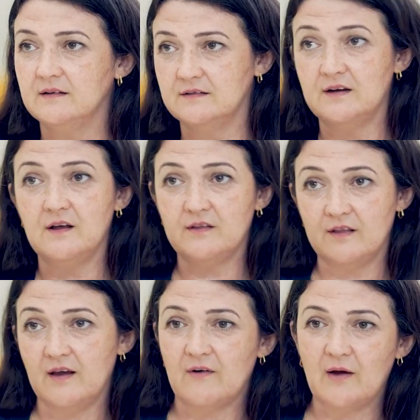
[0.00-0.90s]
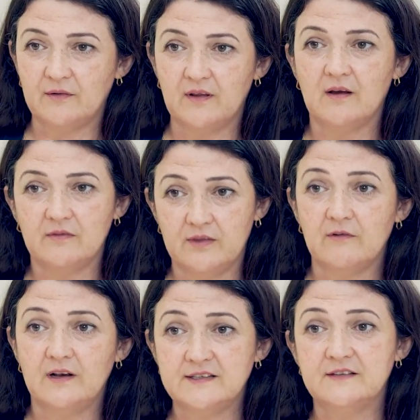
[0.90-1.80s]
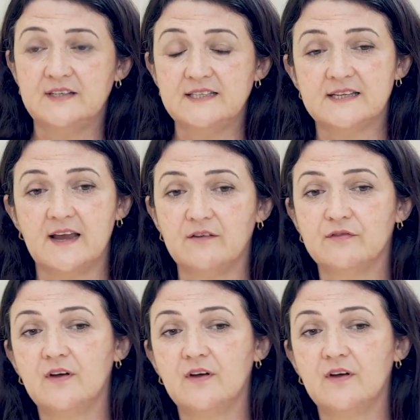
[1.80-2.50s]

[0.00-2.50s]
to know that they're out and they're relatively safe.